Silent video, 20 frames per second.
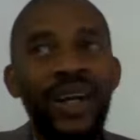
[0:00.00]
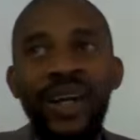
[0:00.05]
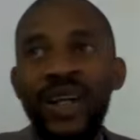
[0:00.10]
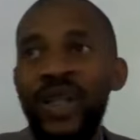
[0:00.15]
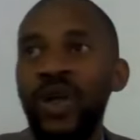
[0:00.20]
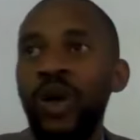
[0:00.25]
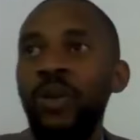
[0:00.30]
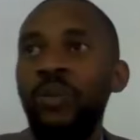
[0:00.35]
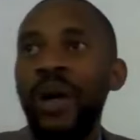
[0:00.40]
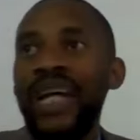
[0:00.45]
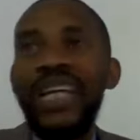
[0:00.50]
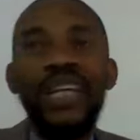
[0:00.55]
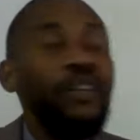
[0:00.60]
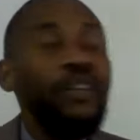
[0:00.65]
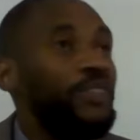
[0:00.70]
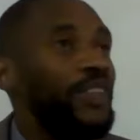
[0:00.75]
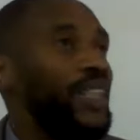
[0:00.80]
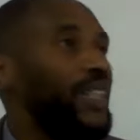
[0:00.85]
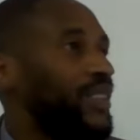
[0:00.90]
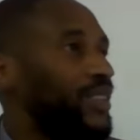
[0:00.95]
you know, by
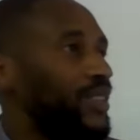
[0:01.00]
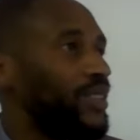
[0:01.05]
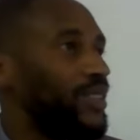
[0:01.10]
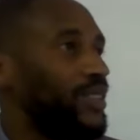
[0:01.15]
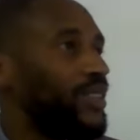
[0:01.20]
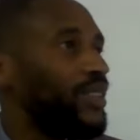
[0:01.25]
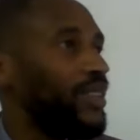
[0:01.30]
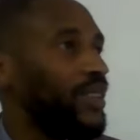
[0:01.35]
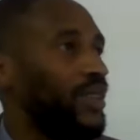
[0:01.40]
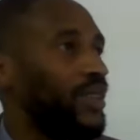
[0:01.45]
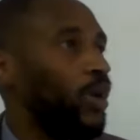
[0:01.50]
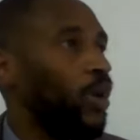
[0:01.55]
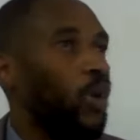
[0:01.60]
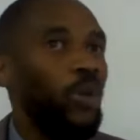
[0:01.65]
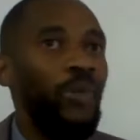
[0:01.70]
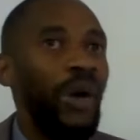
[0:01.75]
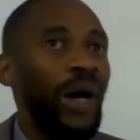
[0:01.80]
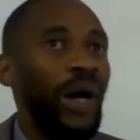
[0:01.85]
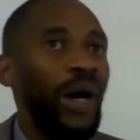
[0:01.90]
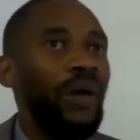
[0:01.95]
giving
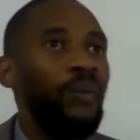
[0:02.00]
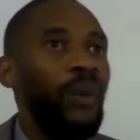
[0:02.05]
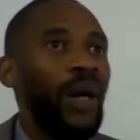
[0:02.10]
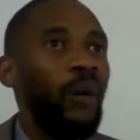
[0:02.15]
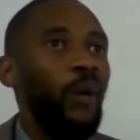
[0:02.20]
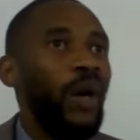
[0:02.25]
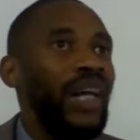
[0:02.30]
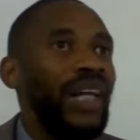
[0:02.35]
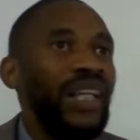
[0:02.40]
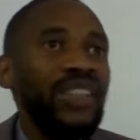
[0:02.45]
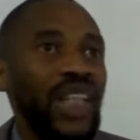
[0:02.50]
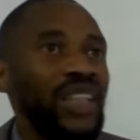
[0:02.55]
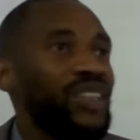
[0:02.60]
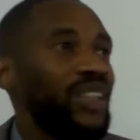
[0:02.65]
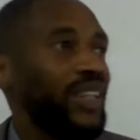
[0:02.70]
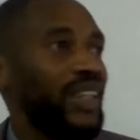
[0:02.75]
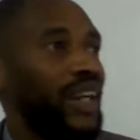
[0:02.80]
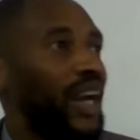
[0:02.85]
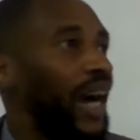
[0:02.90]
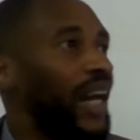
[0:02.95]
or by, by wearing church
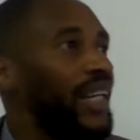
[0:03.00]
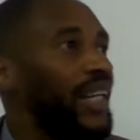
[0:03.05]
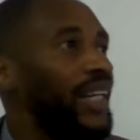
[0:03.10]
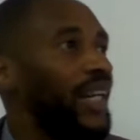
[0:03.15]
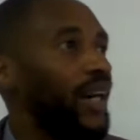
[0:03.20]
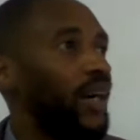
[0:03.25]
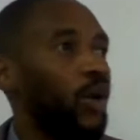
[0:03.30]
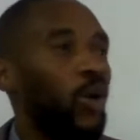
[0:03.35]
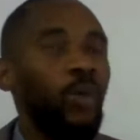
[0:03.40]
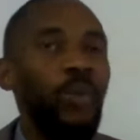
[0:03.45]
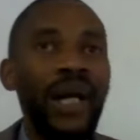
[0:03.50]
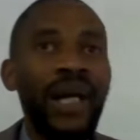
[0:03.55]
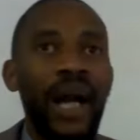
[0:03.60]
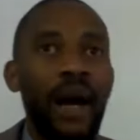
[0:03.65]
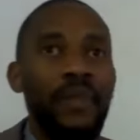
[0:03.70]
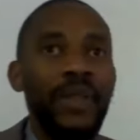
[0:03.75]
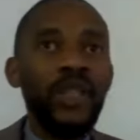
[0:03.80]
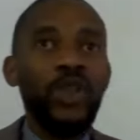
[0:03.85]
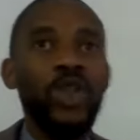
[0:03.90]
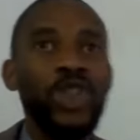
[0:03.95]
regalia or by
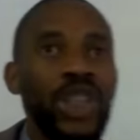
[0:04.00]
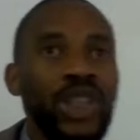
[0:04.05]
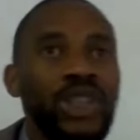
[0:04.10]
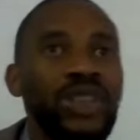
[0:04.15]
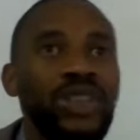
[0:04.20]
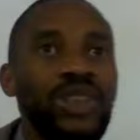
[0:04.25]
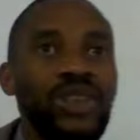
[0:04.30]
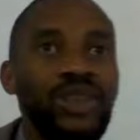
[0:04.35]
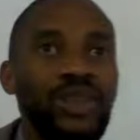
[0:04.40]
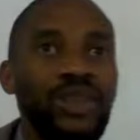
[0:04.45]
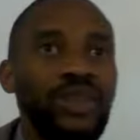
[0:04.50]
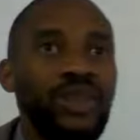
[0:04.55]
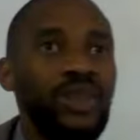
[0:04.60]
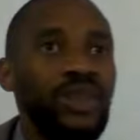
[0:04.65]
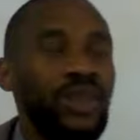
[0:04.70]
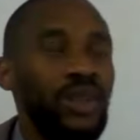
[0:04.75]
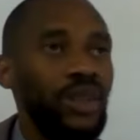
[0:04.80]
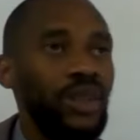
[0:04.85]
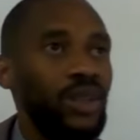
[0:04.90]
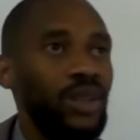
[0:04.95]
coming to church.
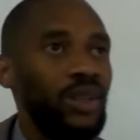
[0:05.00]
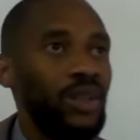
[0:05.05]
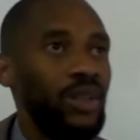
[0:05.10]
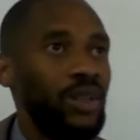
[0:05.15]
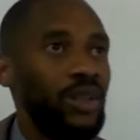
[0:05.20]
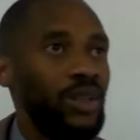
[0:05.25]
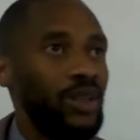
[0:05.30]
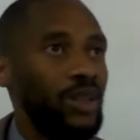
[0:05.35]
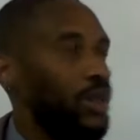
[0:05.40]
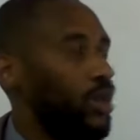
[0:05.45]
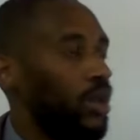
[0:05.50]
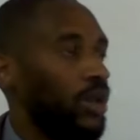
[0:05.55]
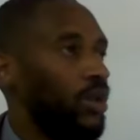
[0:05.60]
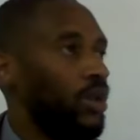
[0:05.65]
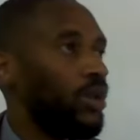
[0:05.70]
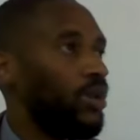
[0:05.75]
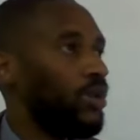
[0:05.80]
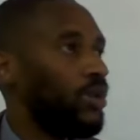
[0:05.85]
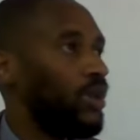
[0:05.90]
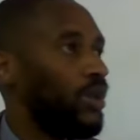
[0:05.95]
No, no, no,
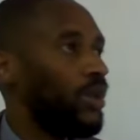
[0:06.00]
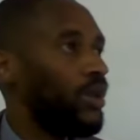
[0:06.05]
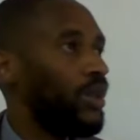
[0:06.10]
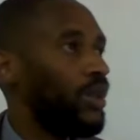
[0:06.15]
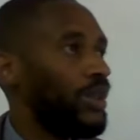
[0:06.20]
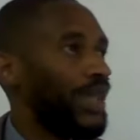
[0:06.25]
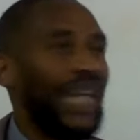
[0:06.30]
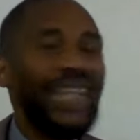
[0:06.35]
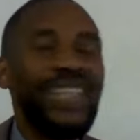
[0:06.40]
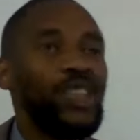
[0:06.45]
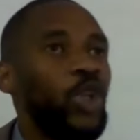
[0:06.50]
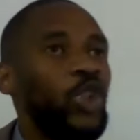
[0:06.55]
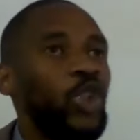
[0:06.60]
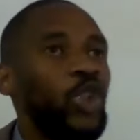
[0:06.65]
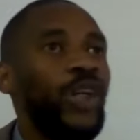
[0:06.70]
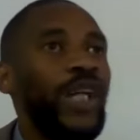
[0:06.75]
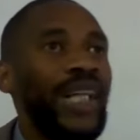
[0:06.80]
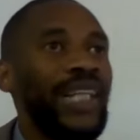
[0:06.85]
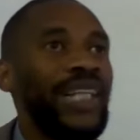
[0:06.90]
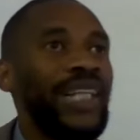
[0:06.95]
no. That's not
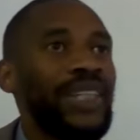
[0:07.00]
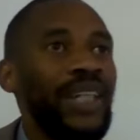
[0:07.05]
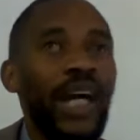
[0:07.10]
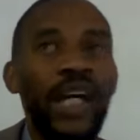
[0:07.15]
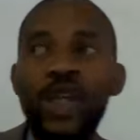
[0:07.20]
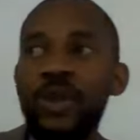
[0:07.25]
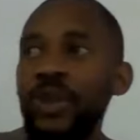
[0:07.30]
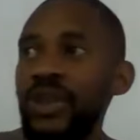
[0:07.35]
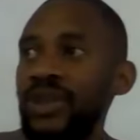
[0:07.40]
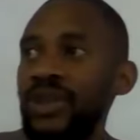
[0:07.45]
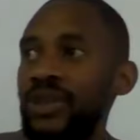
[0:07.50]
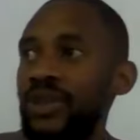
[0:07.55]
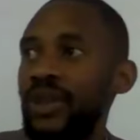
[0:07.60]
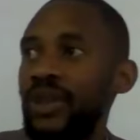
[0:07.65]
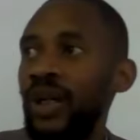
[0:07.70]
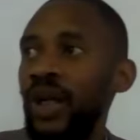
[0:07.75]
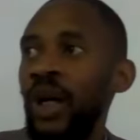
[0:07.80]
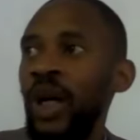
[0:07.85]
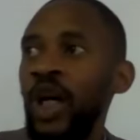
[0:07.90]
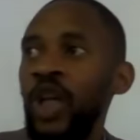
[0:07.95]
your greatest argument.
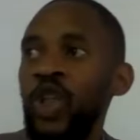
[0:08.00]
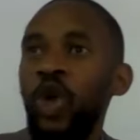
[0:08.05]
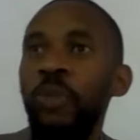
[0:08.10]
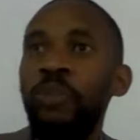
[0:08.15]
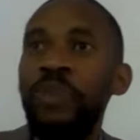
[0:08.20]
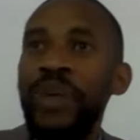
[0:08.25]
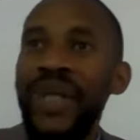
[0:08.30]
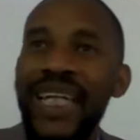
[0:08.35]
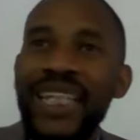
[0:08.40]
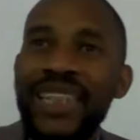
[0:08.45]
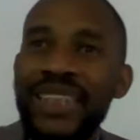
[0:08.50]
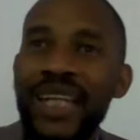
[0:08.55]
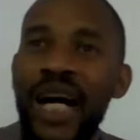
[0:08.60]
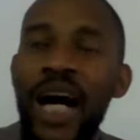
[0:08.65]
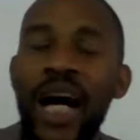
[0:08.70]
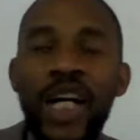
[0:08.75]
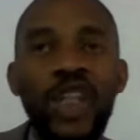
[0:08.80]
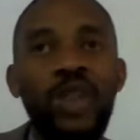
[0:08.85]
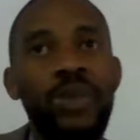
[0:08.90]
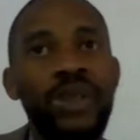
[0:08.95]
Your biggest
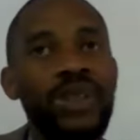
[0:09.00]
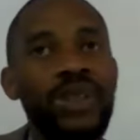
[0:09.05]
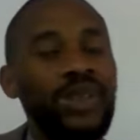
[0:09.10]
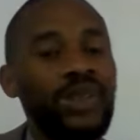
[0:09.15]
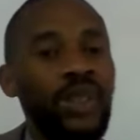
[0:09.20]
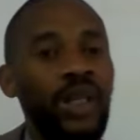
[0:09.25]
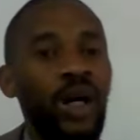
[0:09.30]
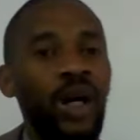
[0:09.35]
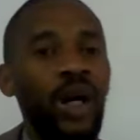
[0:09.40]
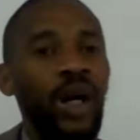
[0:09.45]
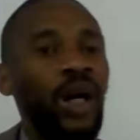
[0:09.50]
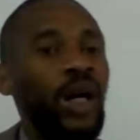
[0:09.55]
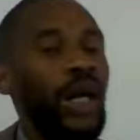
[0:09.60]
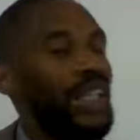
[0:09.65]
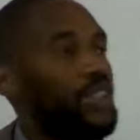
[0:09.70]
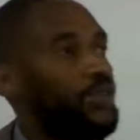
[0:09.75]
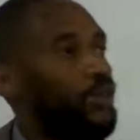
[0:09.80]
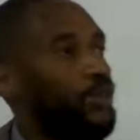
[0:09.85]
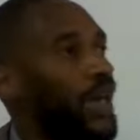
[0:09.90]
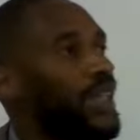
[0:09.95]
argument,
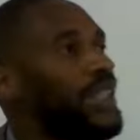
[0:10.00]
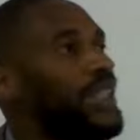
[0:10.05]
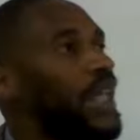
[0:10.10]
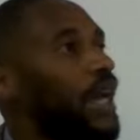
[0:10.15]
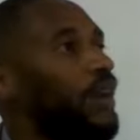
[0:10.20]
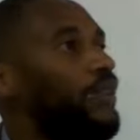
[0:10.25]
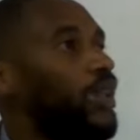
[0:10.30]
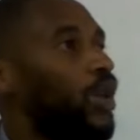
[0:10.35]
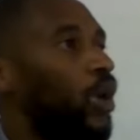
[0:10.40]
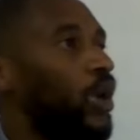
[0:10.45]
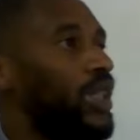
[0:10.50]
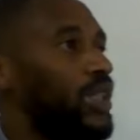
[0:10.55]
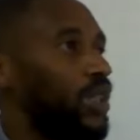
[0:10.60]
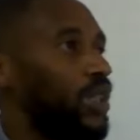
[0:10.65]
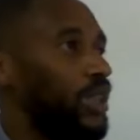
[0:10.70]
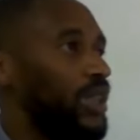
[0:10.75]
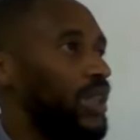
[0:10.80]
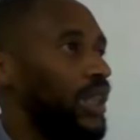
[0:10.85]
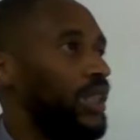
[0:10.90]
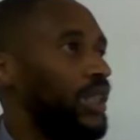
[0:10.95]
as far as loving God is
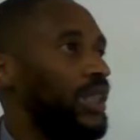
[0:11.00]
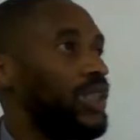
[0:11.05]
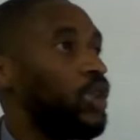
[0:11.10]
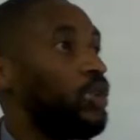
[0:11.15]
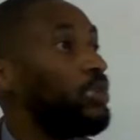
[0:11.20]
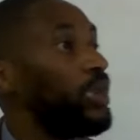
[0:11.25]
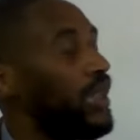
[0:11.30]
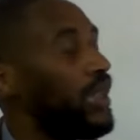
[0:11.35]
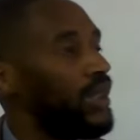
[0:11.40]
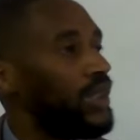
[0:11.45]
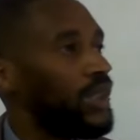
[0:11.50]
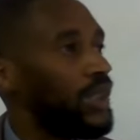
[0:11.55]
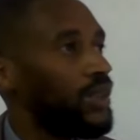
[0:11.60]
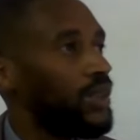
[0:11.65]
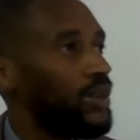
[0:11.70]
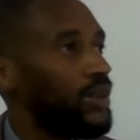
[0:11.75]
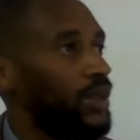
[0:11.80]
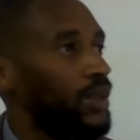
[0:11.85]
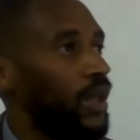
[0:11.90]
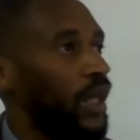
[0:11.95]
concerned, is obedience.
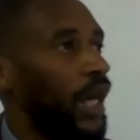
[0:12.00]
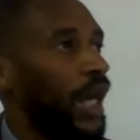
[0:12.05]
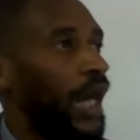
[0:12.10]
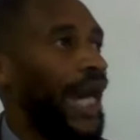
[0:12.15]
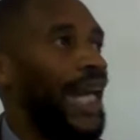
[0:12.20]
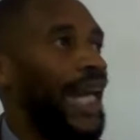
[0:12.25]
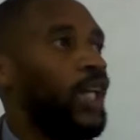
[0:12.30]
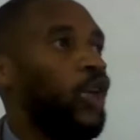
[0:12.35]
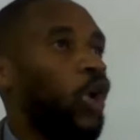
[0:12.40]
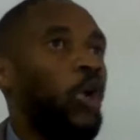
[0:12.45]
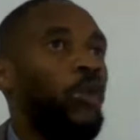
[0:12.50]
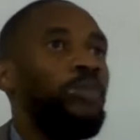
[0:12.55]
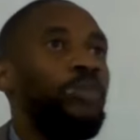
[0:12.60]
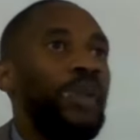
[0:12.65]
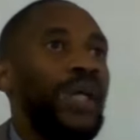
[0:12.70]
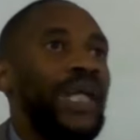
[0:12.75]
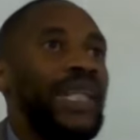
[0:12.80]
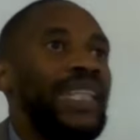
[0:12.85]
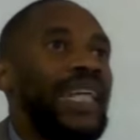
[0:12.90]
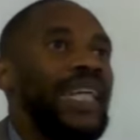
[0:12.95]
And
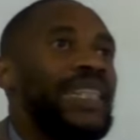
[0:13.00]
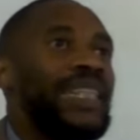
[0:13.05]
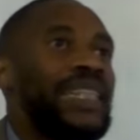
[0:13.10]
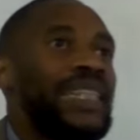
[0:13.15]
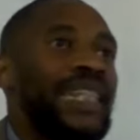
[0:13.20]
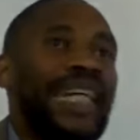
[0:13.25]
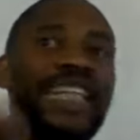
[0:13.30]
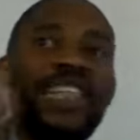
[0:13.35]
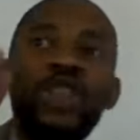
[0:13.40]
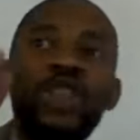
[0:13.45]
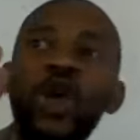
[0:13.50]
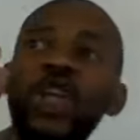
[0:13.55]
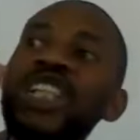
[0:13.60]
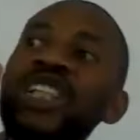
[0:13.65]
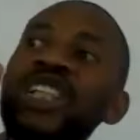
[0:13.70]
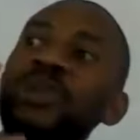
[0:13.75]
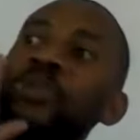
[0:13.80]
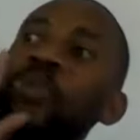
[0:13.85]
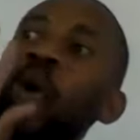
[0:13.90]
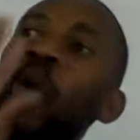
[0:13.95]
obedience is not
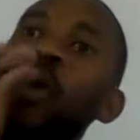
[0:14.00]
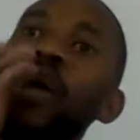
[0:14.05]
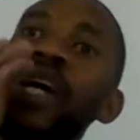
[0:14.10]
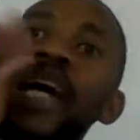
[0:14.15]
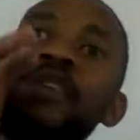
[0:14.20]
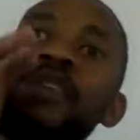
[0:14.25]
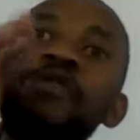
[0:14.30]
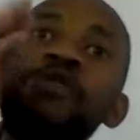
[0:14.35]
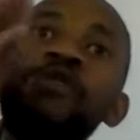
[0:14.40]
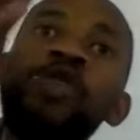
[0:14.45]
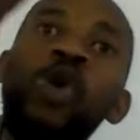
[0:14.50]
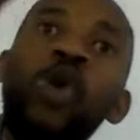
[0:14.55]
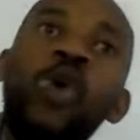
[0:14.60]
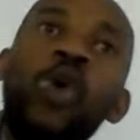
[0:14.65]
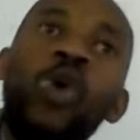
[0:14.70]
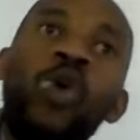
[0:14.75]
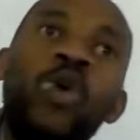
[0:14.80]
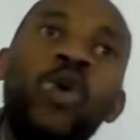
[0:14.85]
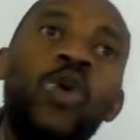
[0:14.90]
spoken for,